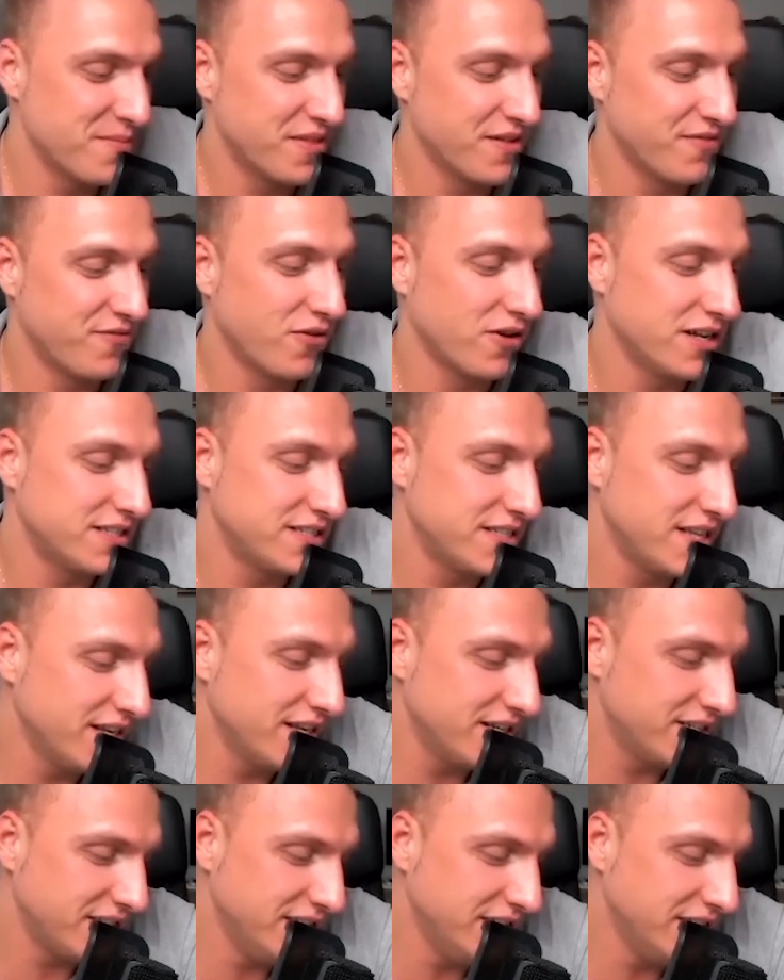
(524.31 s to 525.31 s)
The
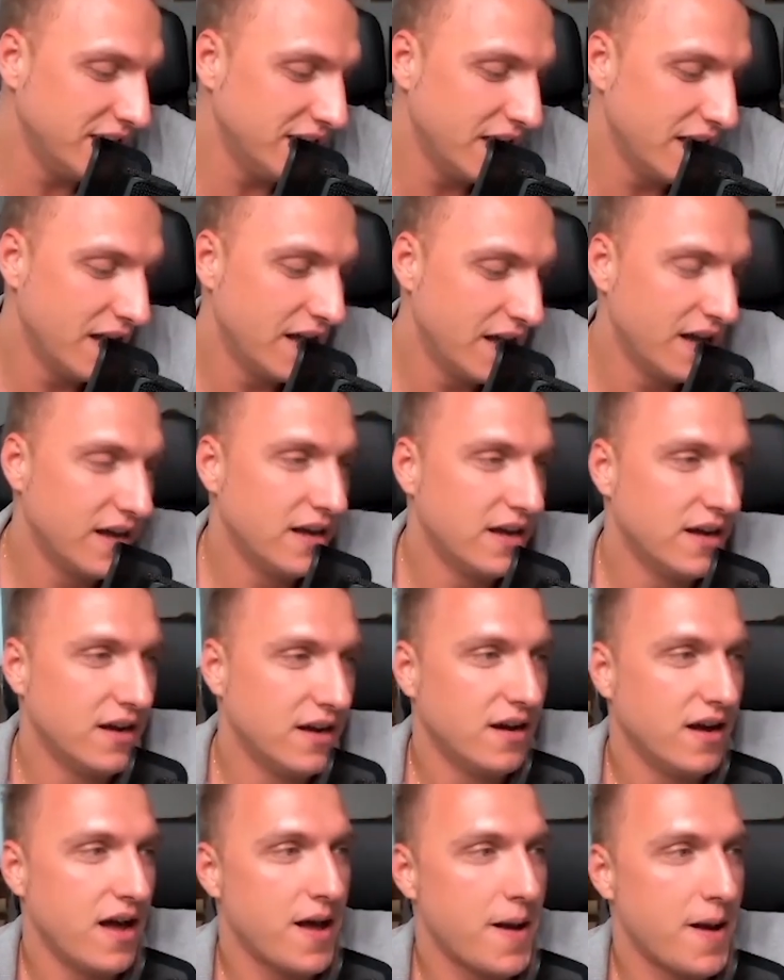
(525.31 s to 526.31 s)
volatility,
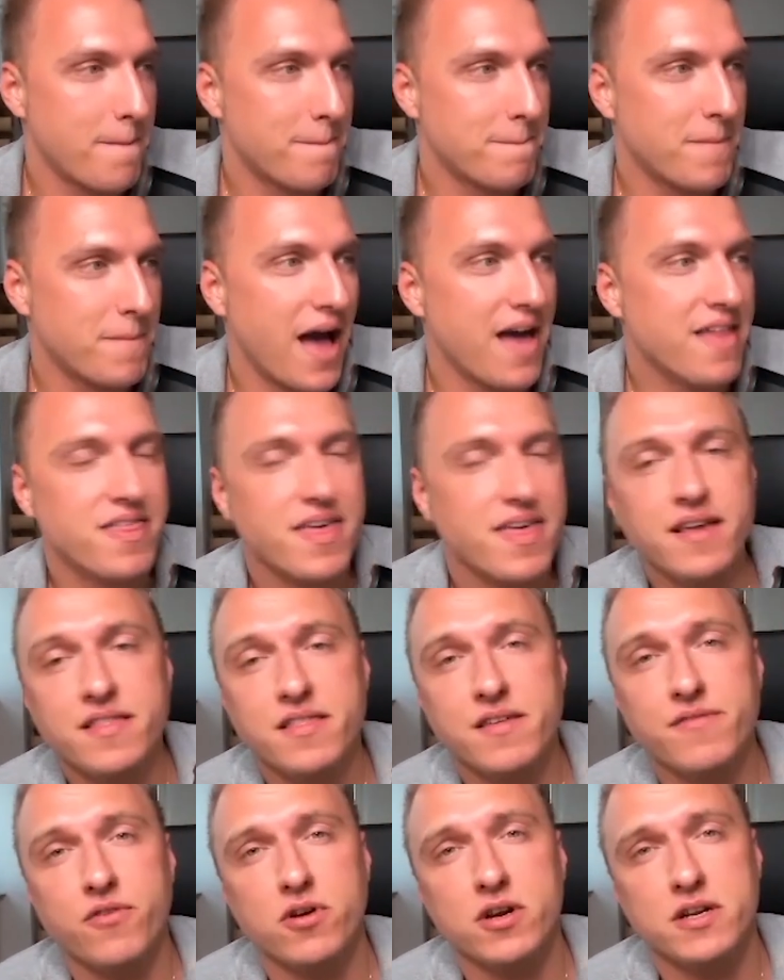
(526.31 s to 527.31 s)
I think
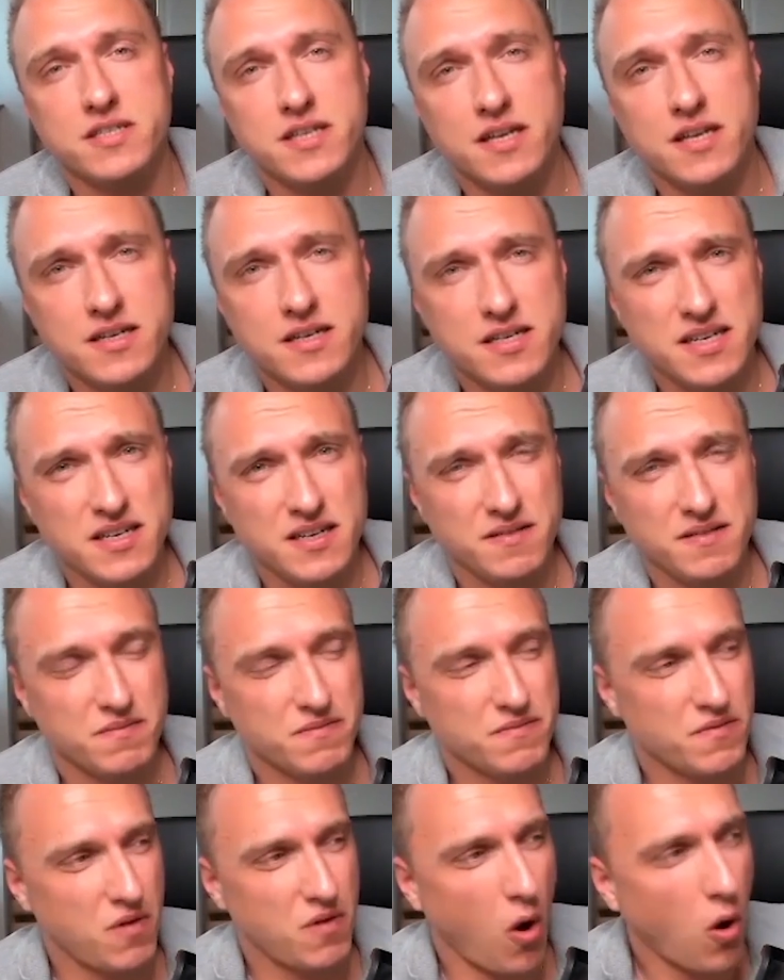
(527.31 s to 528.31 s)
the volatility,
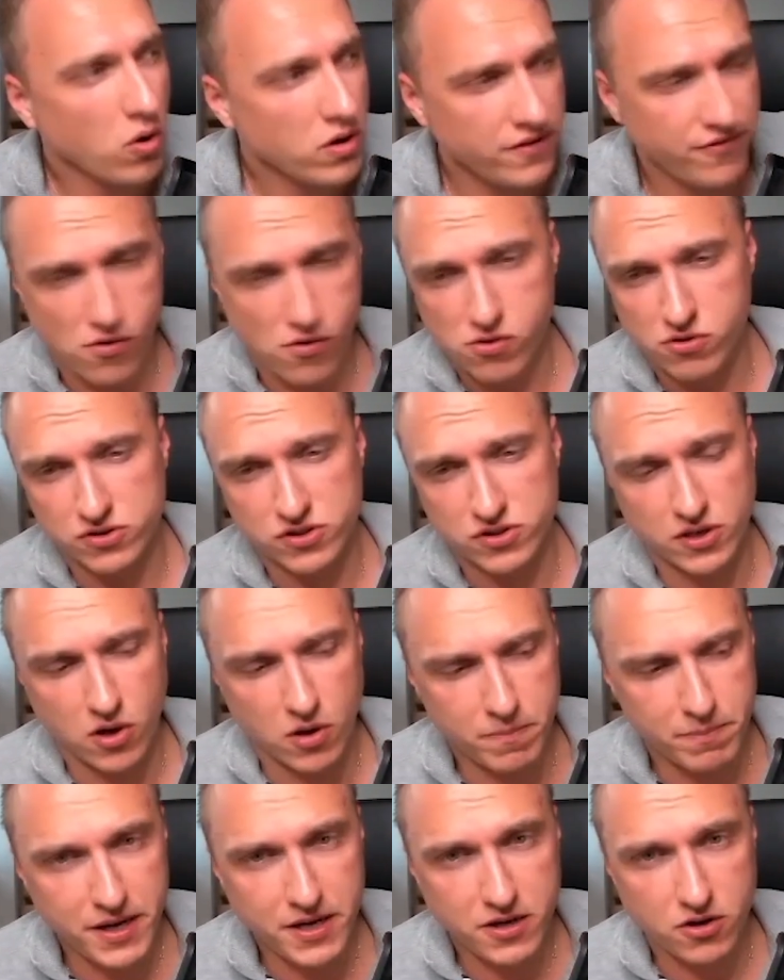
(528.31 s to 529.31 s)
only focusing
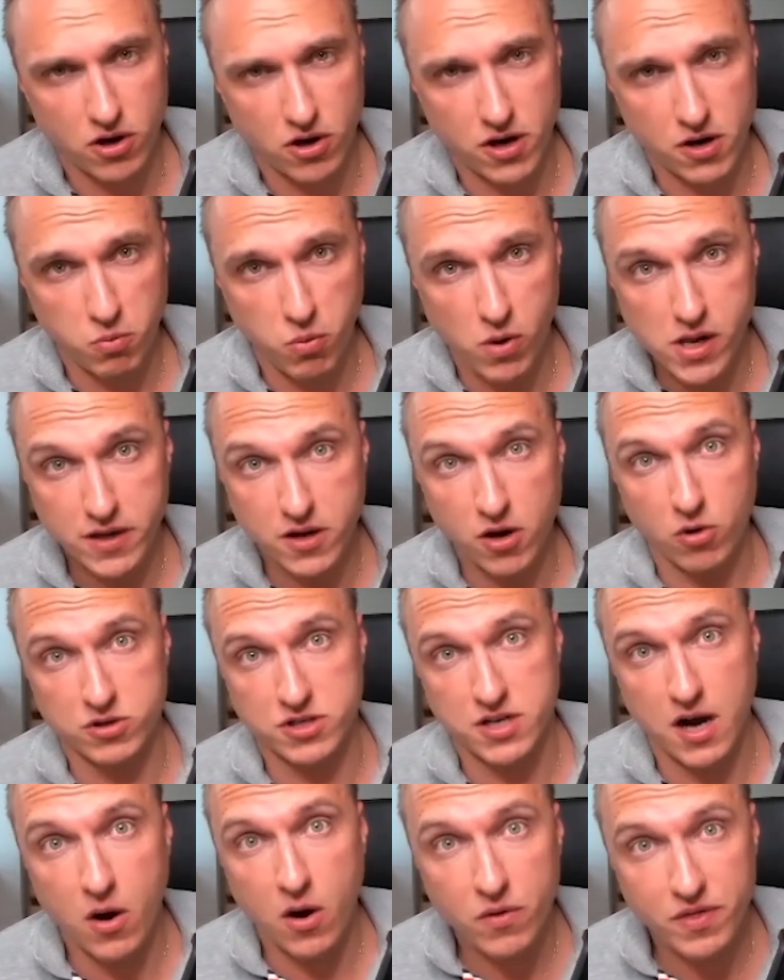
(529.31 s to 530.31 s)
on Bitcoin, it will go
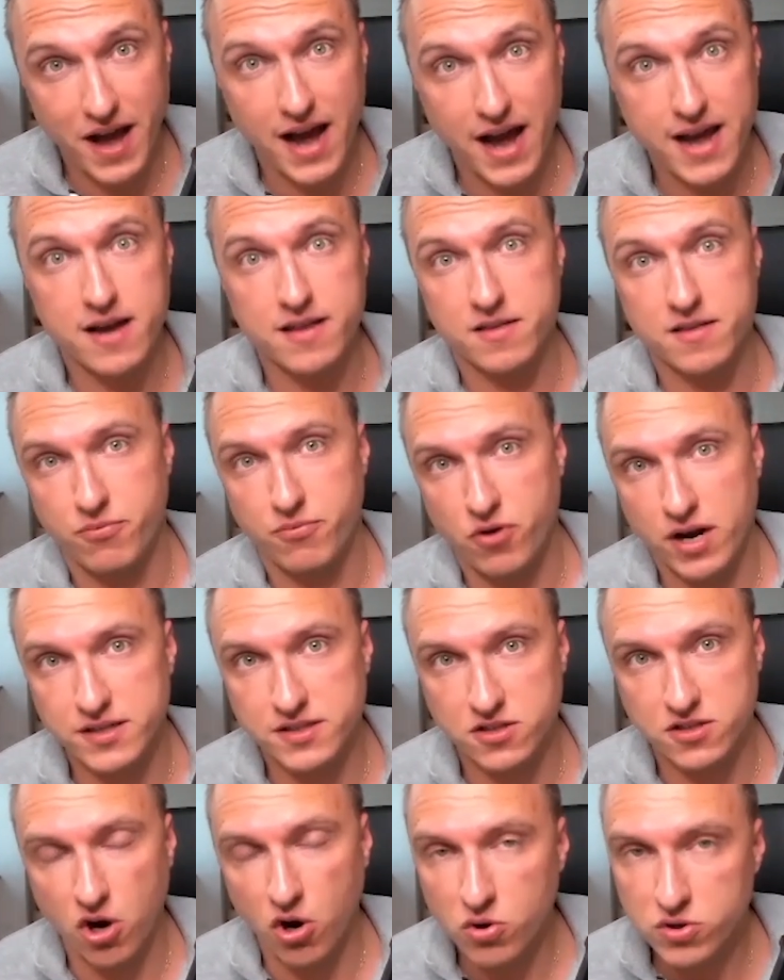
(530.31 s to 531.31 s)
down the higher the
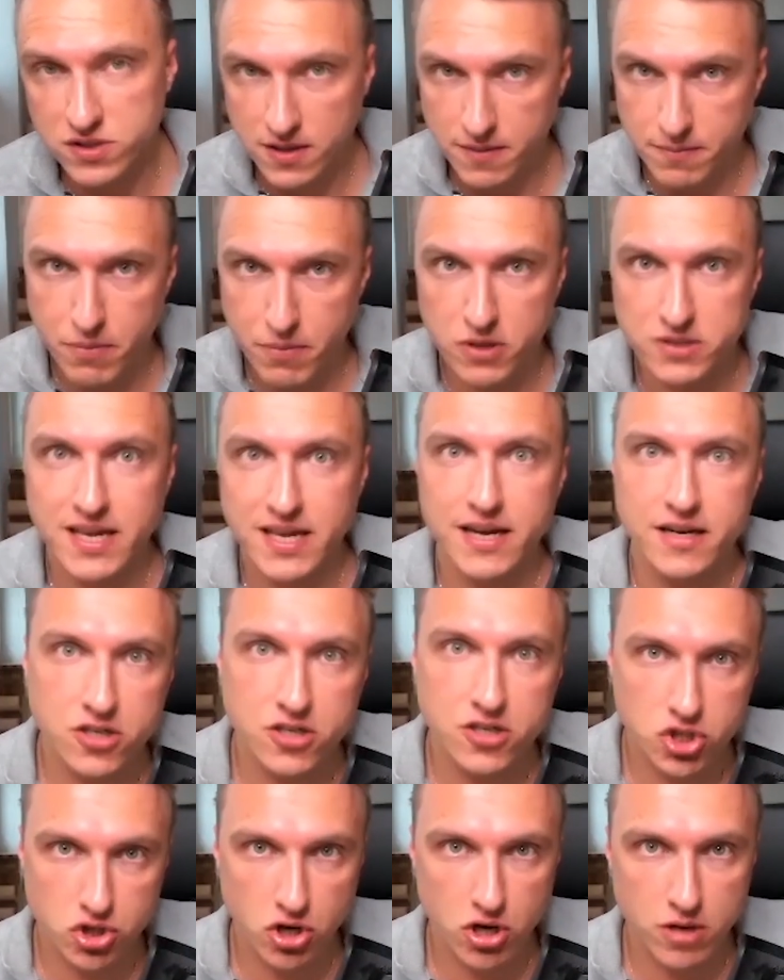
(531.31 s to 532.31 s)
price goes in
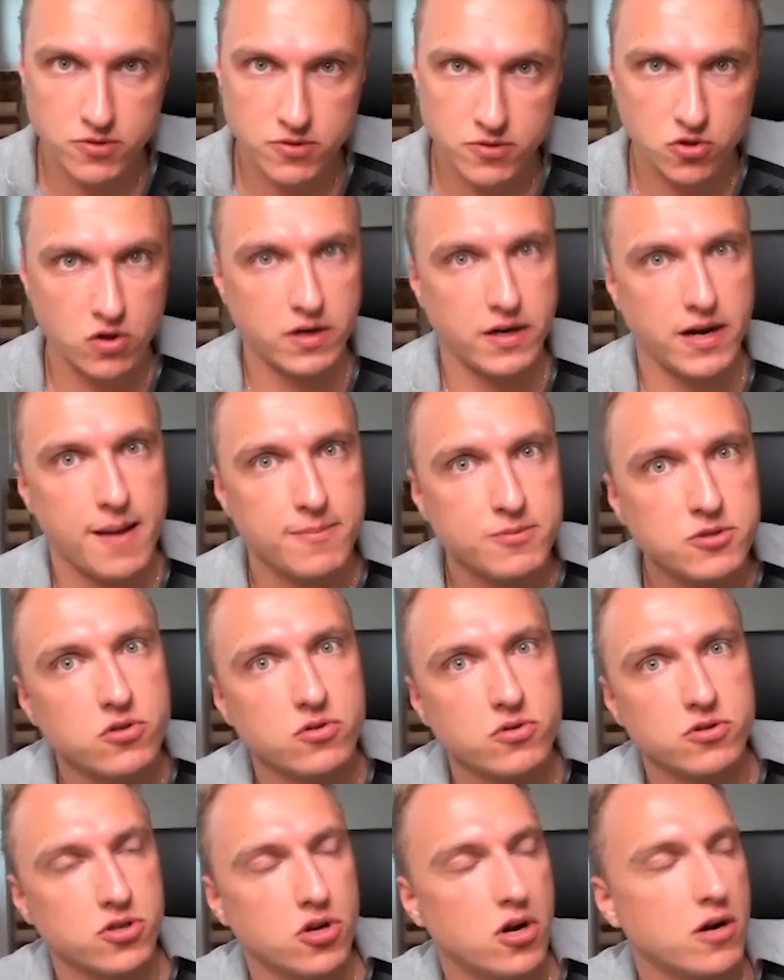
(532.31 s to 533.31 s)
percentage terms, not in
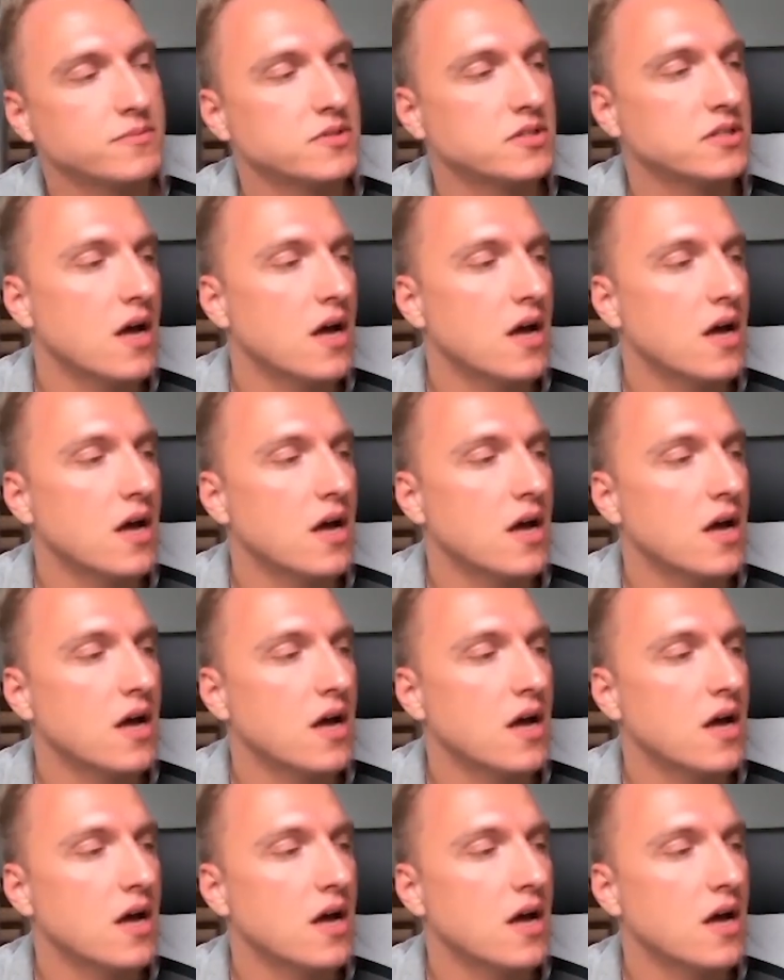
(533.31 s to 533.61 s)
absolute terms.